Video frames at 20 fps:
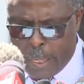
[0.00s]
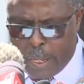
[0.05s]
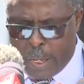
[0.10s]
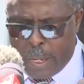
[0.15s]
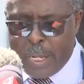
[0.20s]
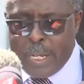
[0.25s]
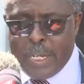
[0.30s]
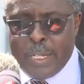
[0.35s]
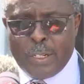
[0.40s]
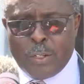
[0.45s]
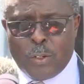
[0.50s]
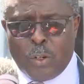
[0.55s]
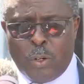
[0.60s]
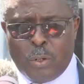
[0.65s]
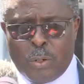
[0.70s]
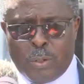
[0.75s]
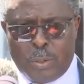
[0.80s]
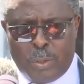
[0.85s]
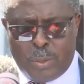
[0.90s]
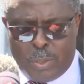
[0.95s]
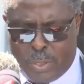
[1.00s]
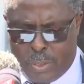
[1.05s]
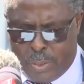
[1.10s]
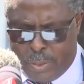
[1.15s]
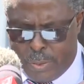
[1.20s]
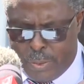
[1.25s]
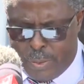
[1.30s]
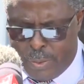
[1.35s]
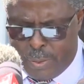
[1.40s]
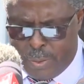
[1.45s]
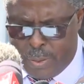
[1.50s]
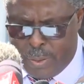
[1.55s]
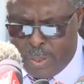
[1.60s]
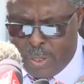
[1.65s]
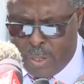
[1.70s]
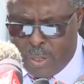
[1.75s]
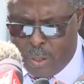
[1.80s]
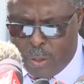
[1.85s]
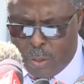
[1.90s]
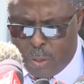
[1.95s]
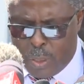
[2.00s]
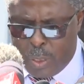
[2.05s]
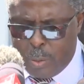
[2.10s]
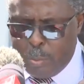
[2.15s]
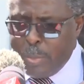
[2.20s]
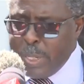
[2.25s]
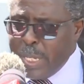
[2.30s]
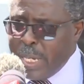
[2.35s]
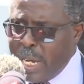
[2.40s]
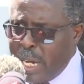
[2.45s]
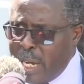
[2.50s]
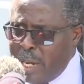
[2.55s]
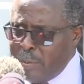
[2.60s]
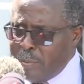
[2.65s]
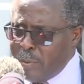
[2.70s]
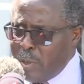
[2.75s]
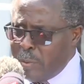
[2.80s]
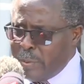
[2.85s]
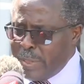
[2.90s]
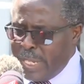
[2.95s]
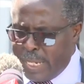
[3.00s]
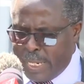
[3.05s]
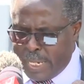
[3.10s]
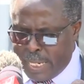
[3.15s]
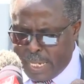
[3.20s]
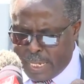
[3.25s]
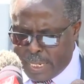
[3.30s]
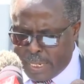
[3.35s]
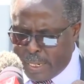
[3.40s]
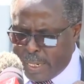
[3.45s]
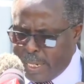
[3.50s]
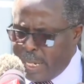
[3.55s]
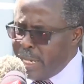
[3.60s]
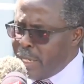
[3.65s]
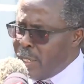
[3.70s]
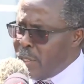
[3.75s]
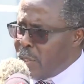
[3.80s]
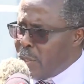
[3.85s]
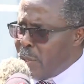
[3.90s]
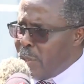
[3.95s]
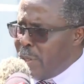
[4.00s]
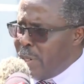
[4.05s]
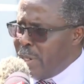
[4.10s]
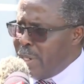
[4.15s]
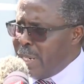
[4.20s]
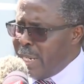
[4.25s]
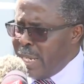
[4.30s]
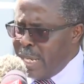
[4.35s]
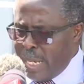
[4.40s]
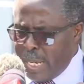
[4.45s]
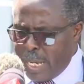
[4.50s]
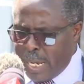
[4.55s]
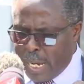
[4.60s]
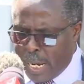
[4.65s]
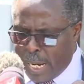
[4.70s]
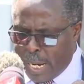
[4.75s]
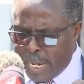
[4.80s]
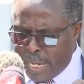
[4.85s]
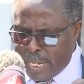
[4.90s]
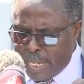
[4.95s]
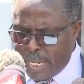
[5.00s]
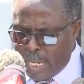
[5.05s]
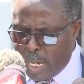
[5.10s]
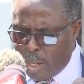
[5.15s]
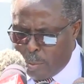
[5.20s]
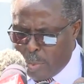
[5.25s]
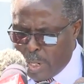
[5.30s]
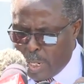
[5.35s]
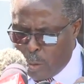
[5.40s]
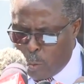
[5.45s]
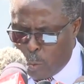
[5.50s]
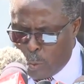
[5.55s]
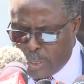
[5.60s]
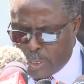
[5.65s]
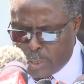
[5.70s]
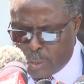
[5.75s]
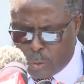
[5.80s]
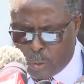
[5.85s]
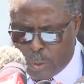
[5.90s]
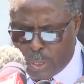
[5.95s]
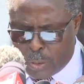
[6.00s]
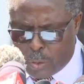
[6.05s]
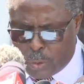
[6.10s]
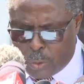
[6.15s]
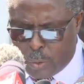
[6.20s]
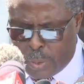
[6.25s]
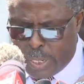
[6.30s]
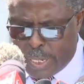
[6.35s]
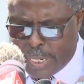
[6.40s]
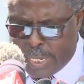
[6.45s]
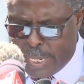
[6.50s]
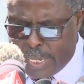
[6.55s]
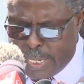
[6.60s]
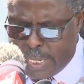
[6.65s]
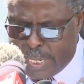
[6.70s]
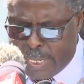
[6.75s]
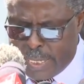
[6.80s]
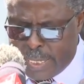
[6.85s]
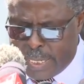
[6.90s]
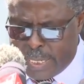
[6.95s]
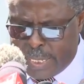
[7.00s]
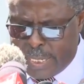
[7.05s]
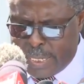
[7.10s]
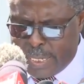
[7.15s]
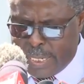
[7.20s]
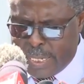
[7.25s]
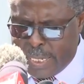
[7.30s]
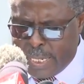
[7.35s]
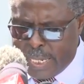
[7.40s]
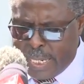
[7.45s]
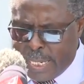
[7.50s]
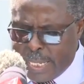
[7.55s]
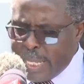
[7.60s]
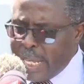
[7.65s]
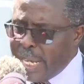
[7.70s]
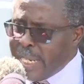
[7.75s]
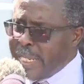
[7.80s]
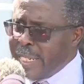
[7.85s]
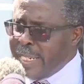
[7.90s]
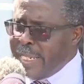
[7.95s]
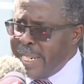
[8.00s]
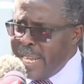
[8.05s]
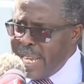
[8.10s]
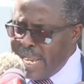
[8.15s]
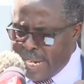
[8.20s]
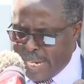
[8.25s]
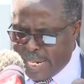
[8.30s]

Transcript: In conclusion, on behalf of the NEC Council, I hereby wish to assure Kenyans that NEC